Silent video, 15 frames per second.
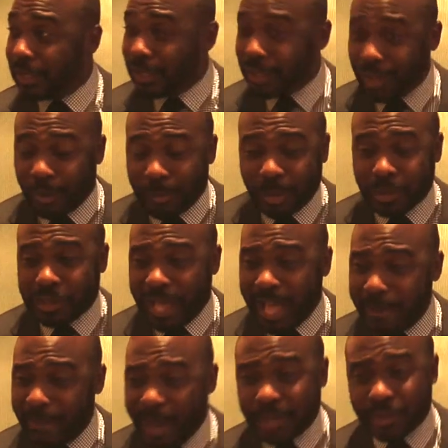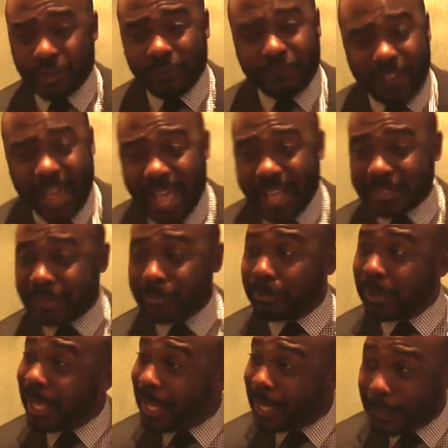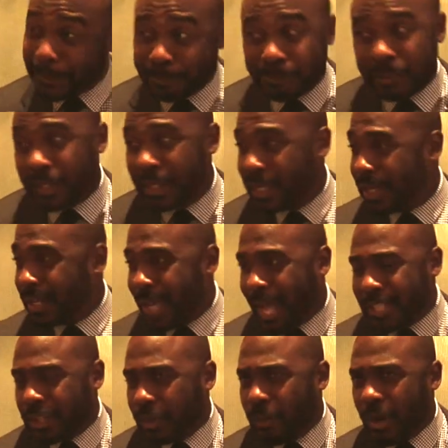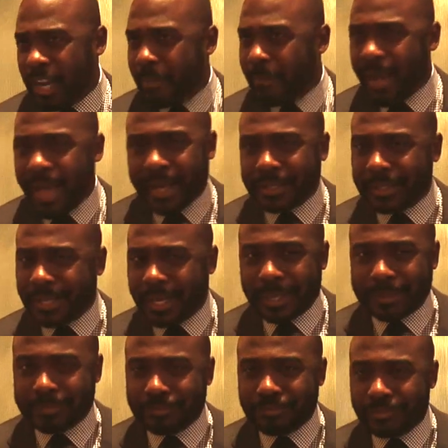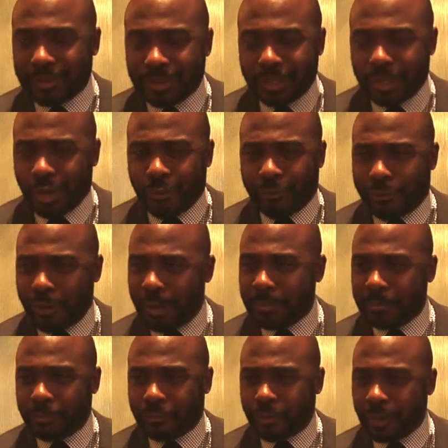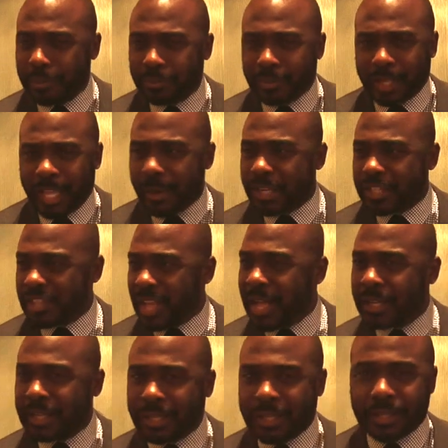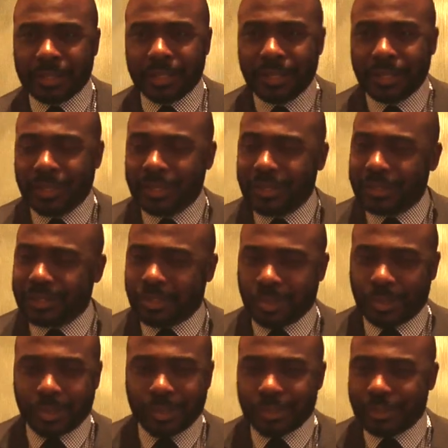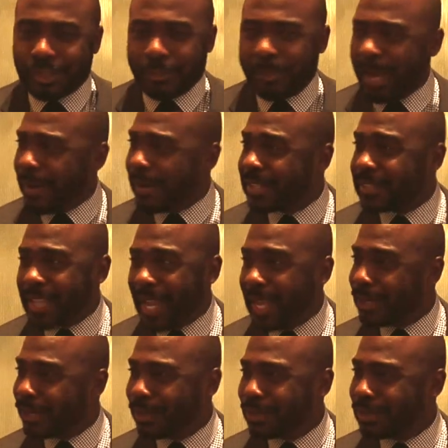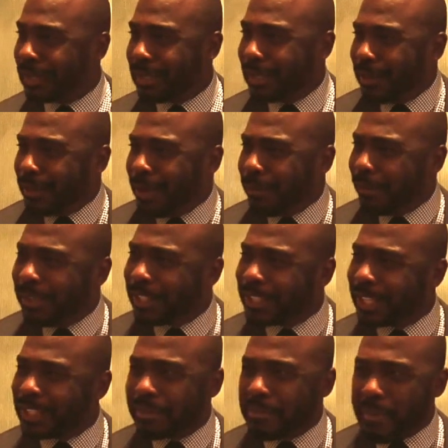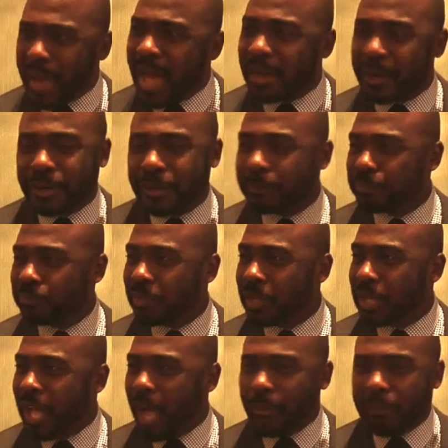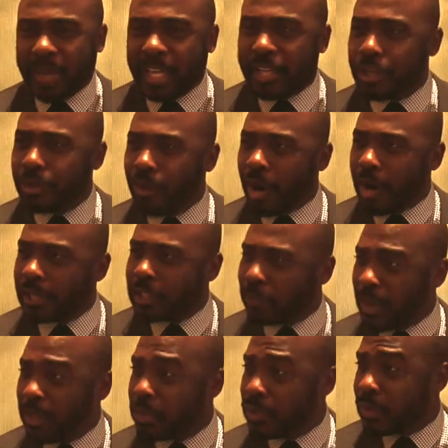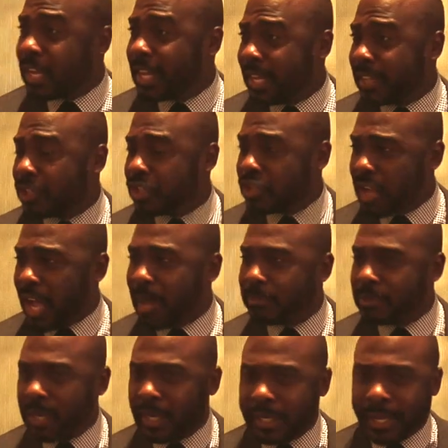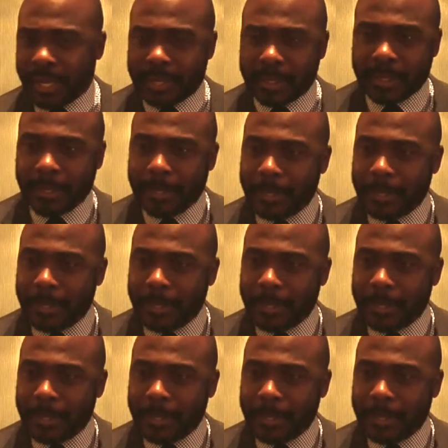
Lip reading: You know, most linebackers are fast and big. As a running back, from Larry Zonka to Barry Sanders, it really doesn't matter how big you are. It's whether you can get the job done. And